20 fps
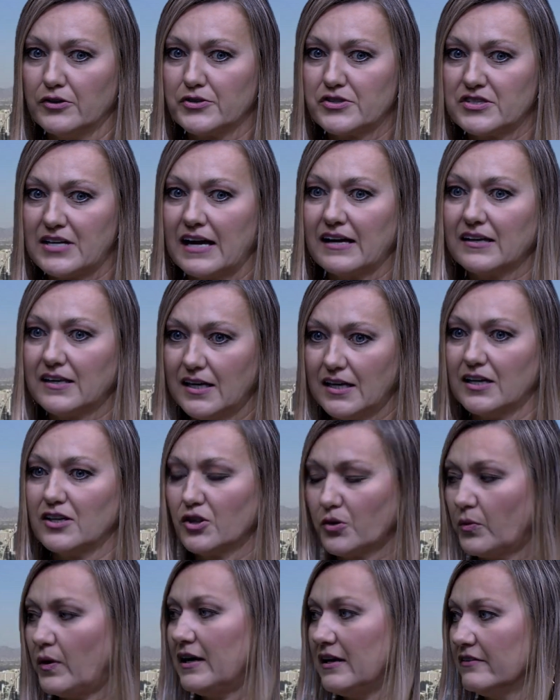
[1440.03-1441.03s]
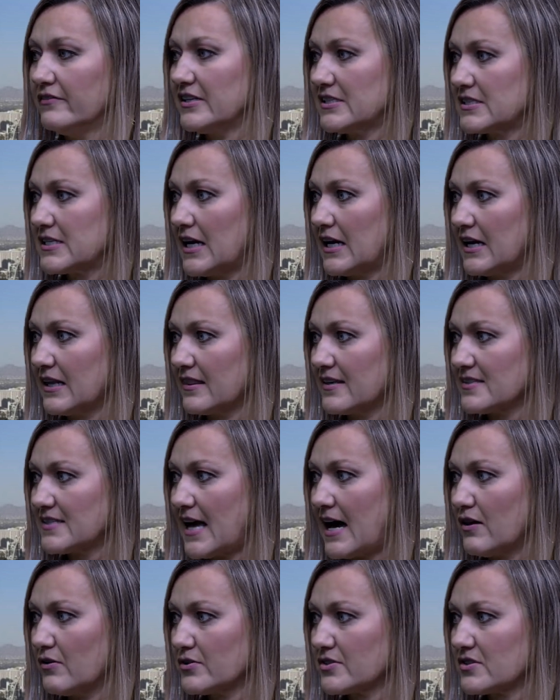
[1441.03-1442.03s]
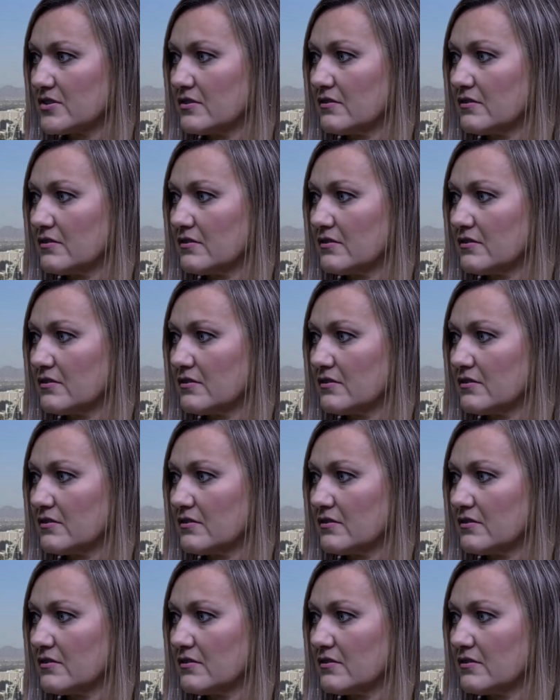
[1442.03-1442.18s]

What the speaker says: set get in the way of us getting this house.